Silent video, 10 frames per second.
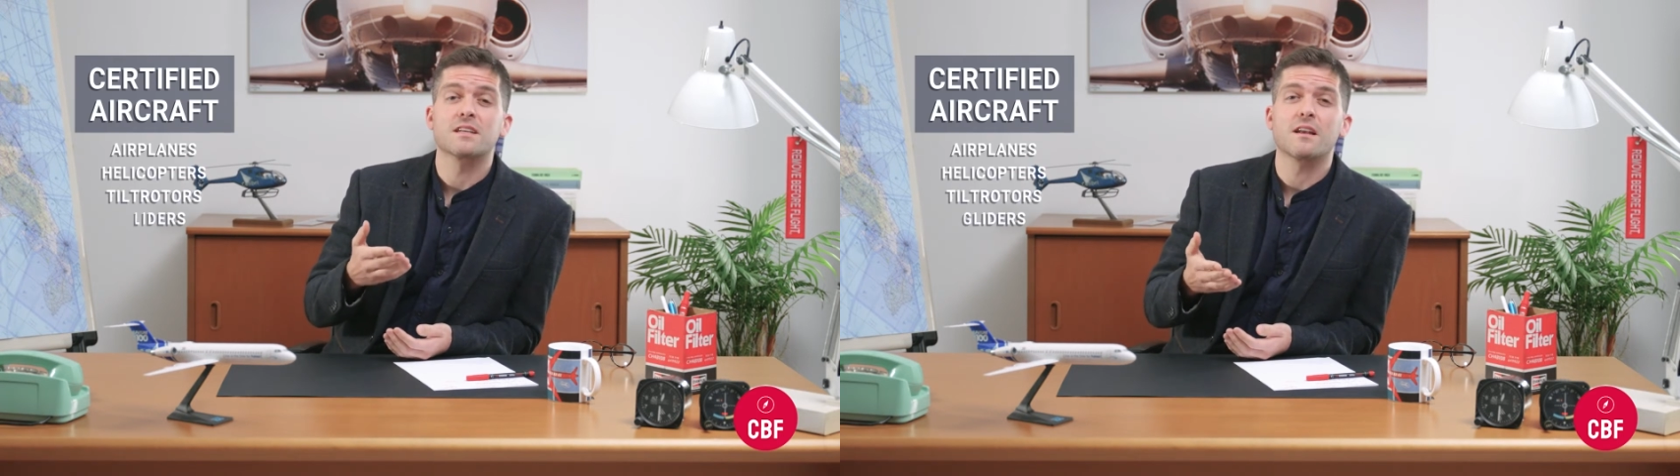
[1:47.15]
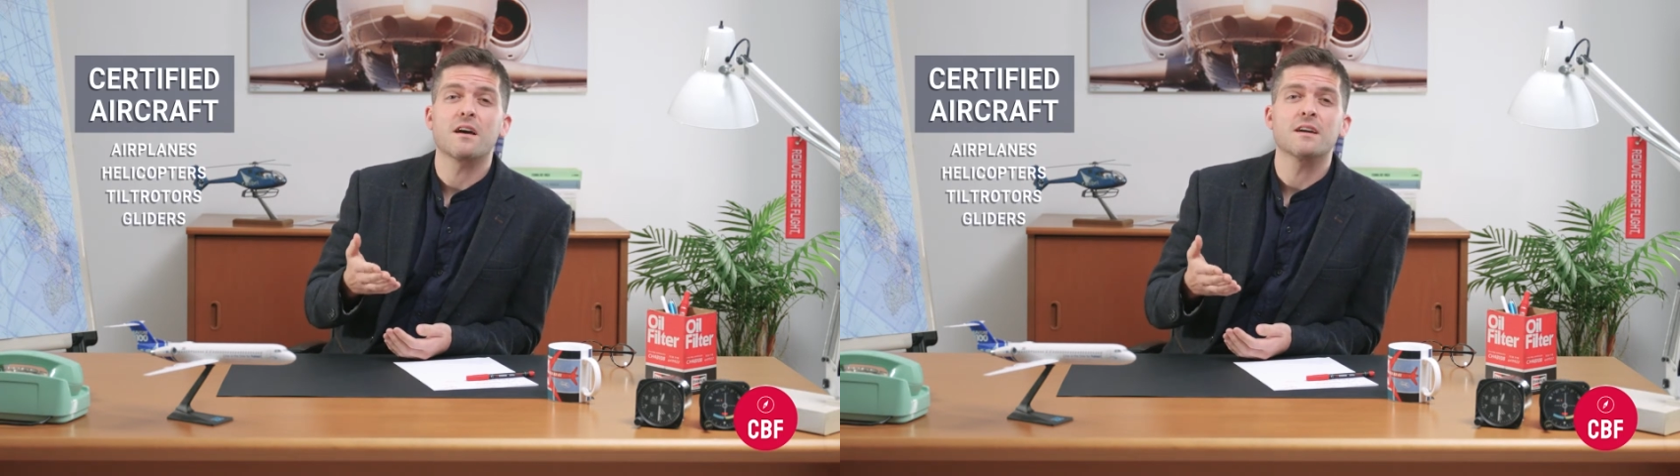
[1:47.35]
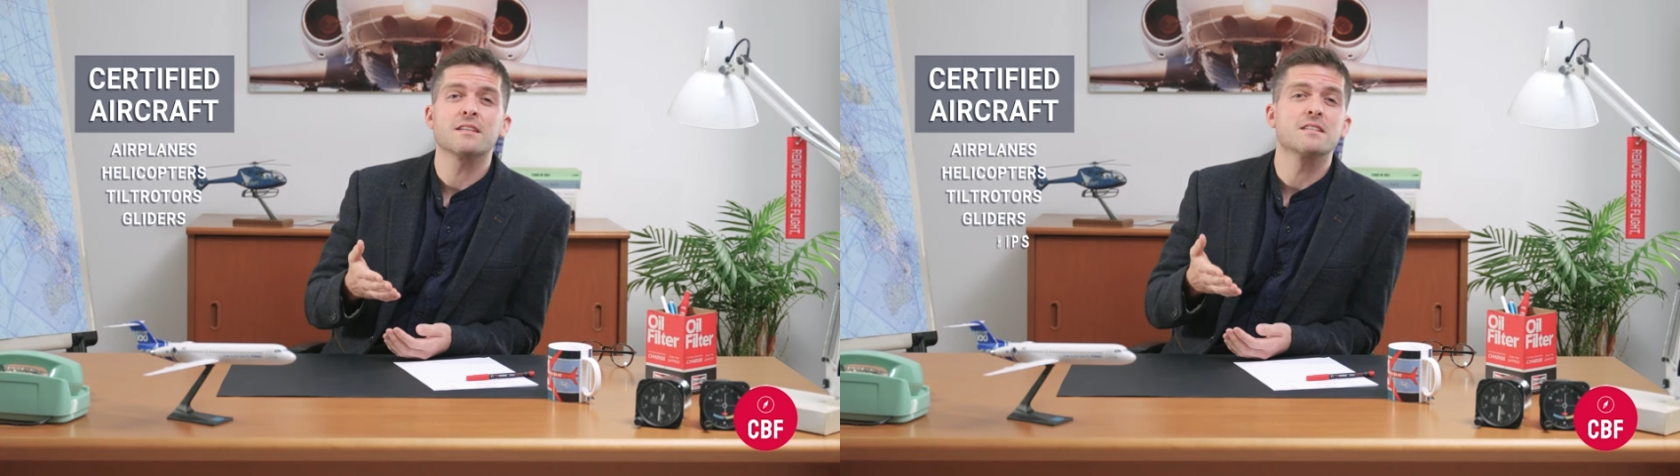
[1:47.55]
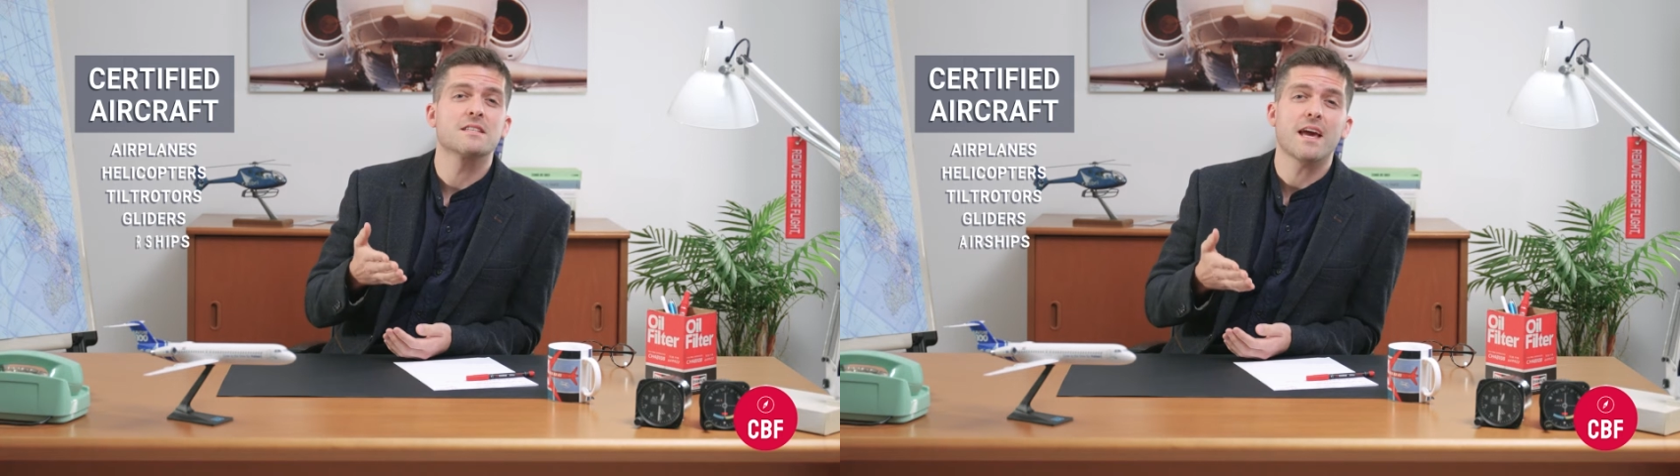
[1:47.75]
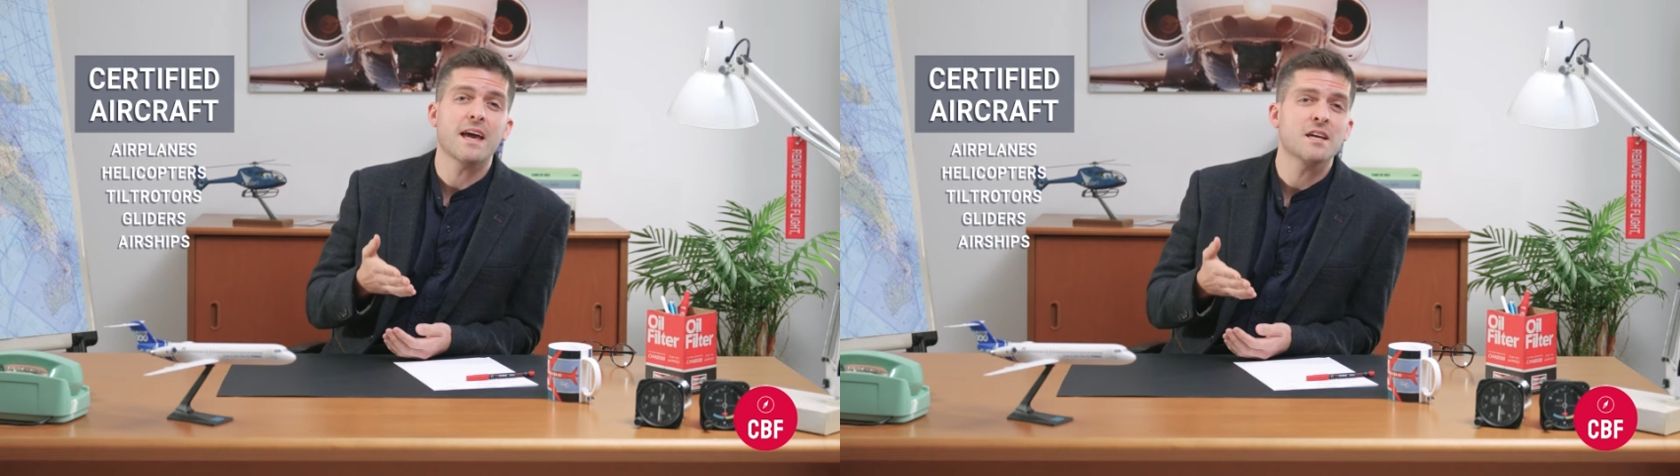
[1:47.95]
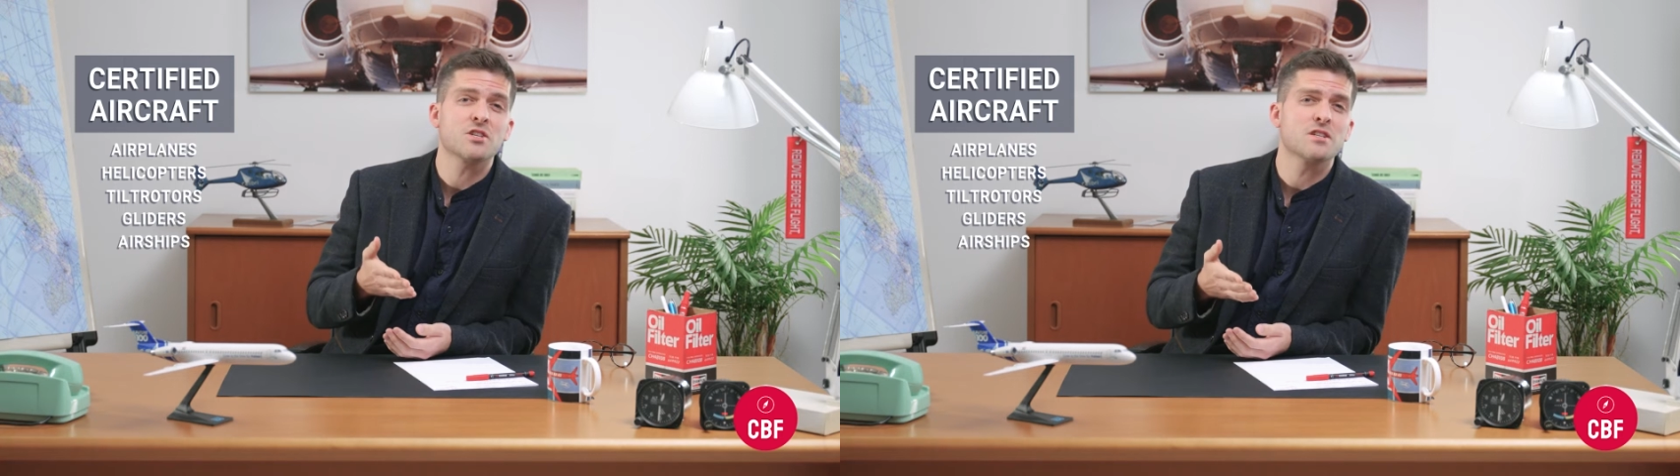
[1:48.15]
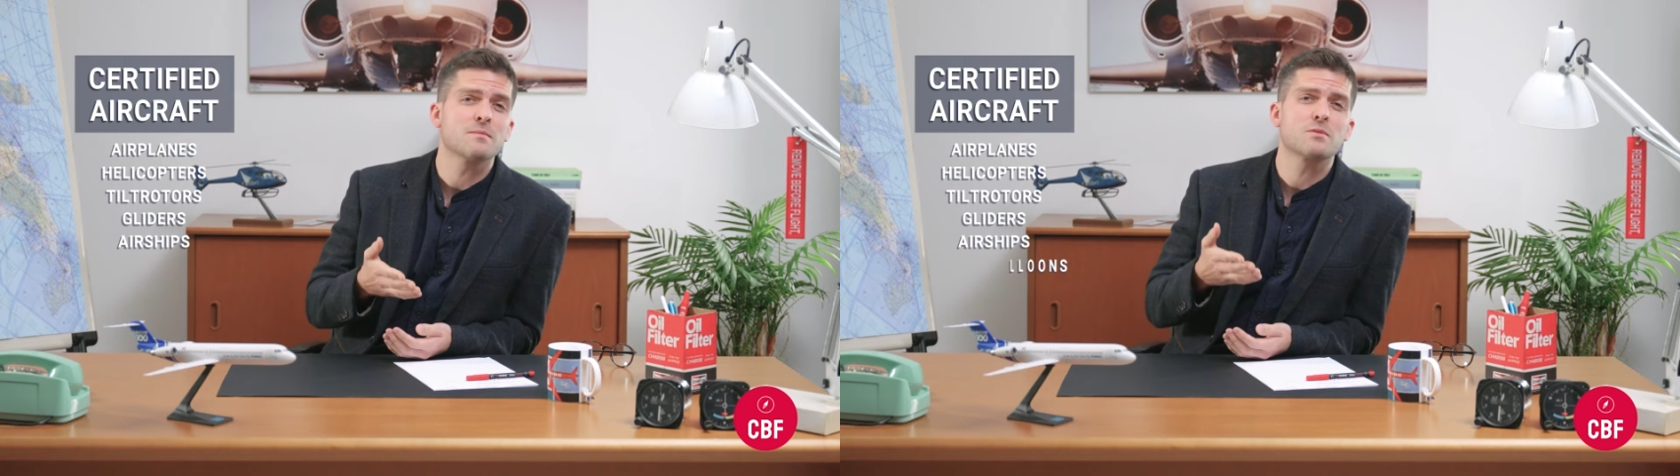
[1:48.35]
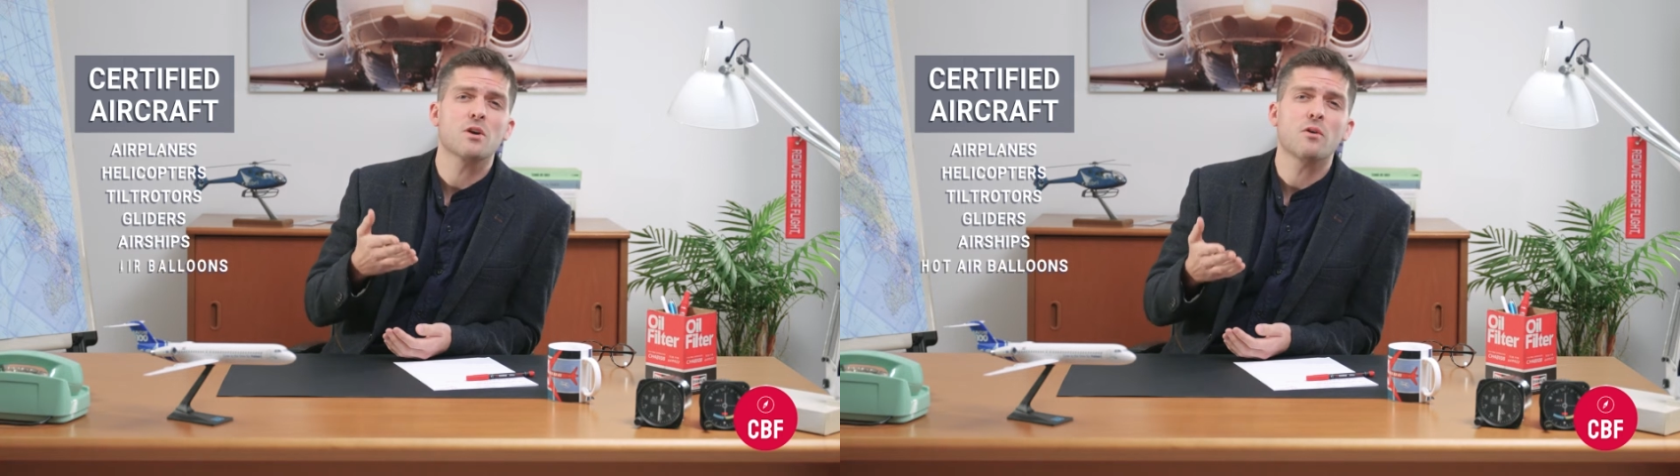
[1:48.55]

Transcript: gliders, airships,